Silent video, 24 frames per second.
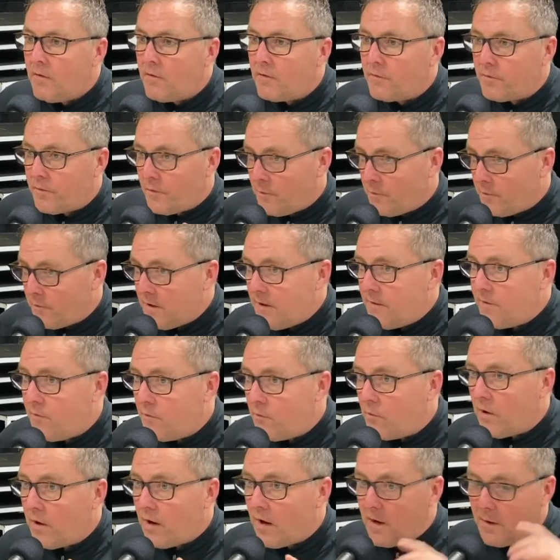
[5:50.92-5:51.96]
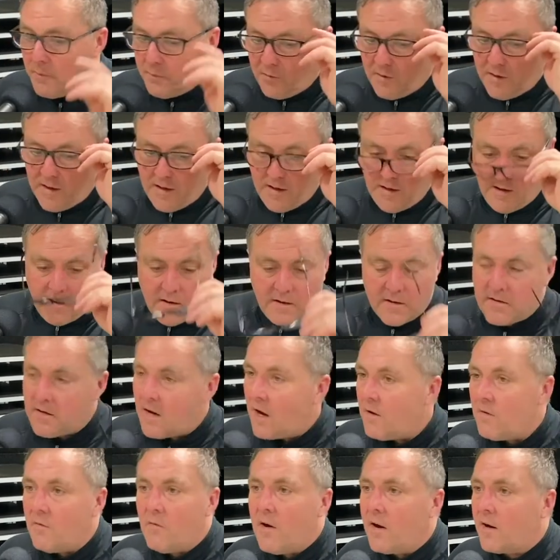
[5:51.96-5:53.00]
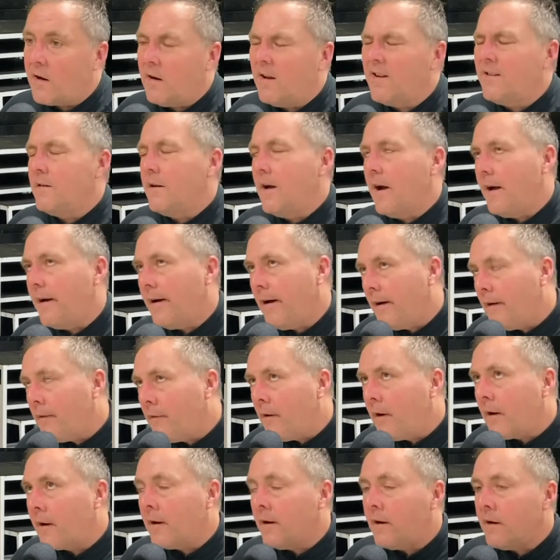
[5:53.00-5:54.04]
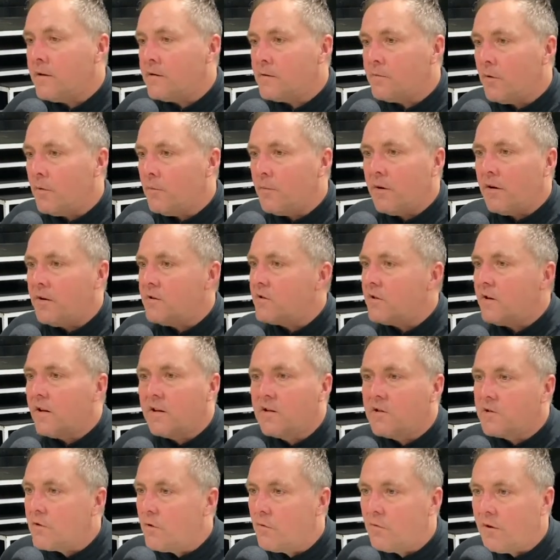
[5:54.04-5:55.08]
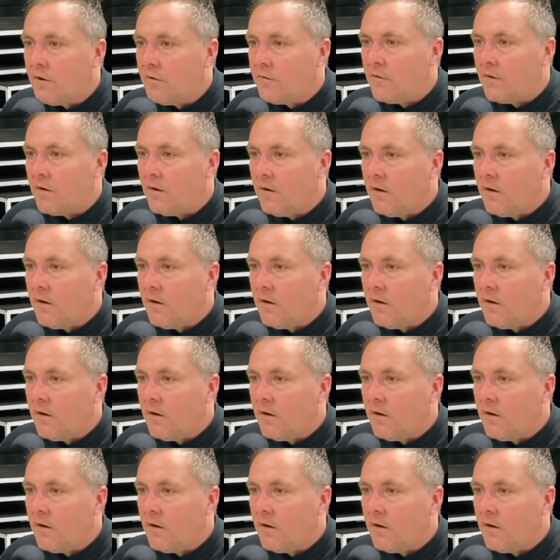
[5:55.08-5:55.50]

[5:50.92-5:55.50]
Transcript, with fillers: from even when I played, it's unrec- not unrecognizable, but it's like so different.